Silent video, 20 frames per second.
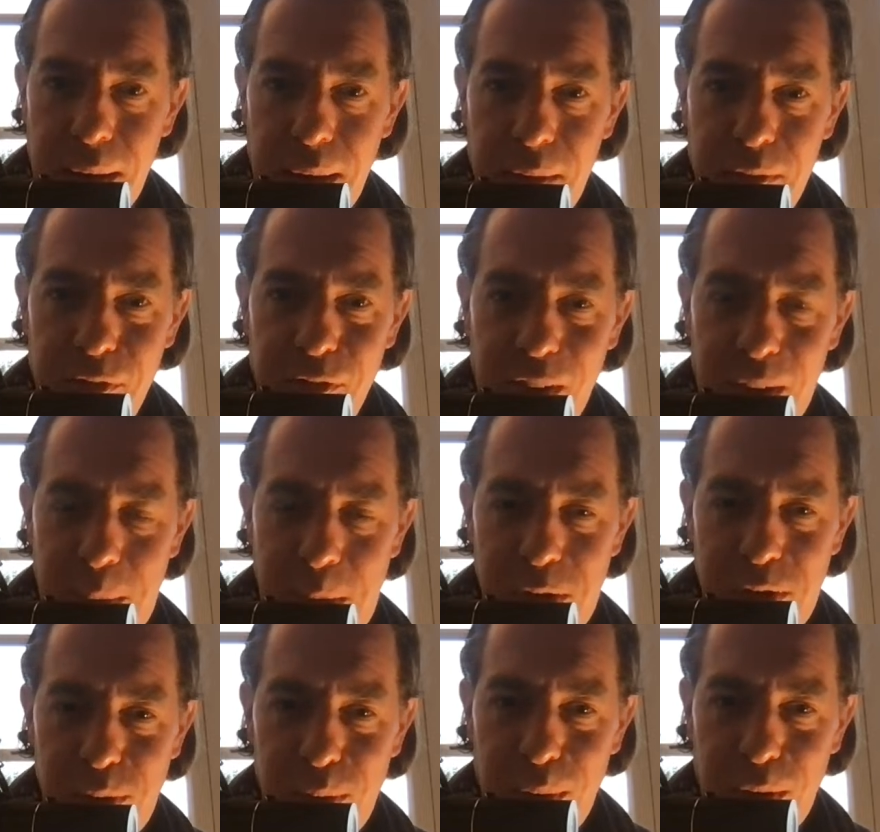a
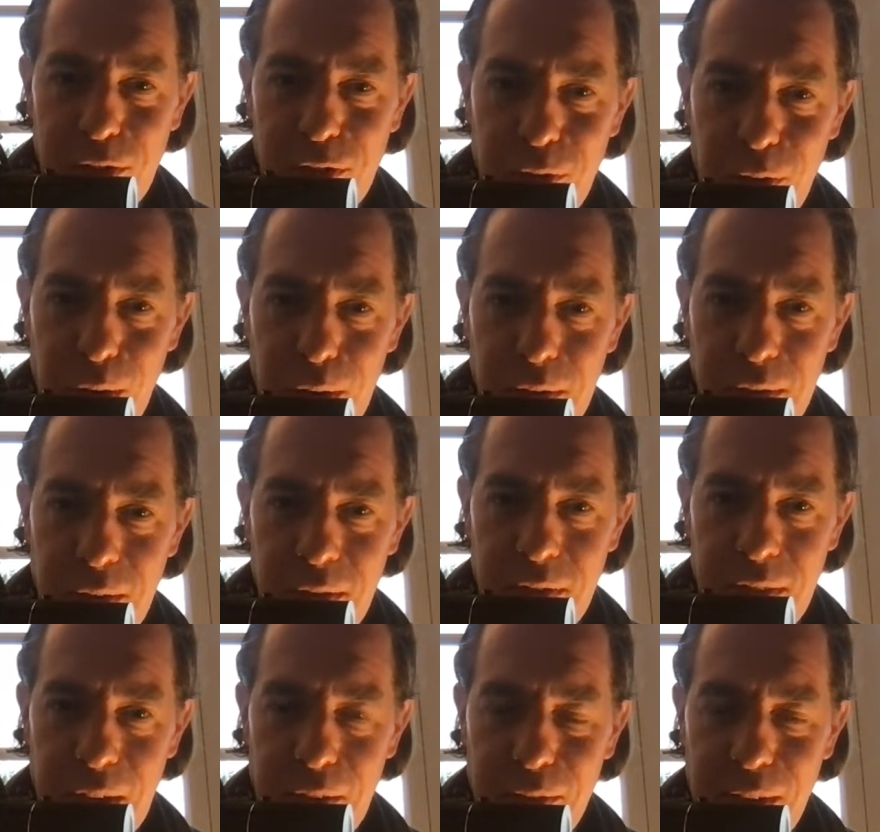famous restaurant in
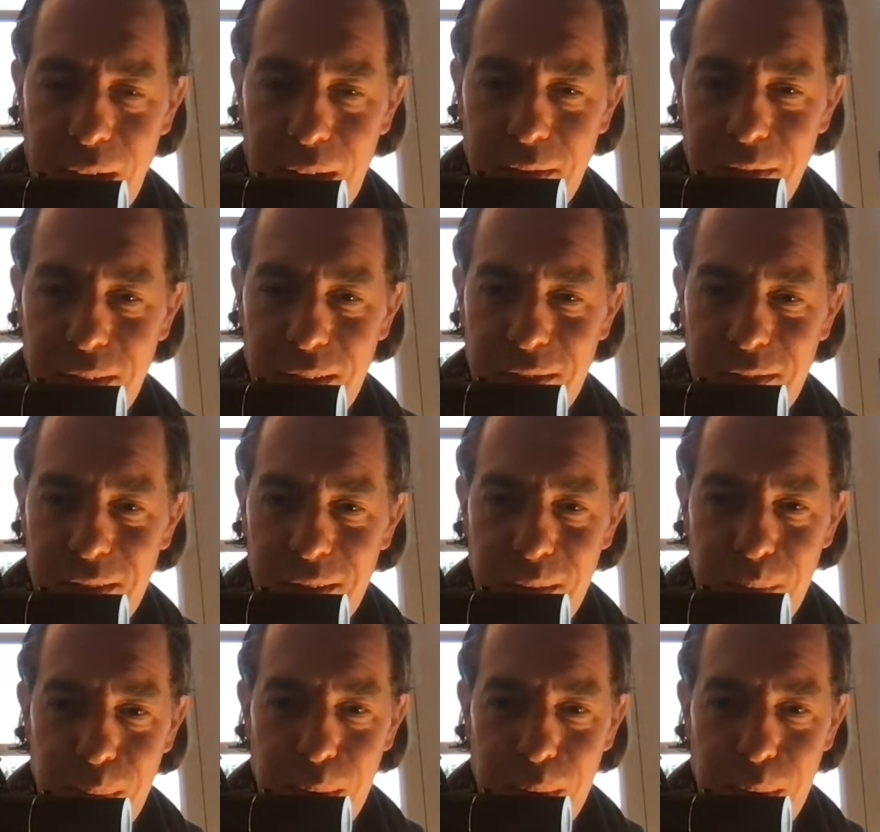South Kensington.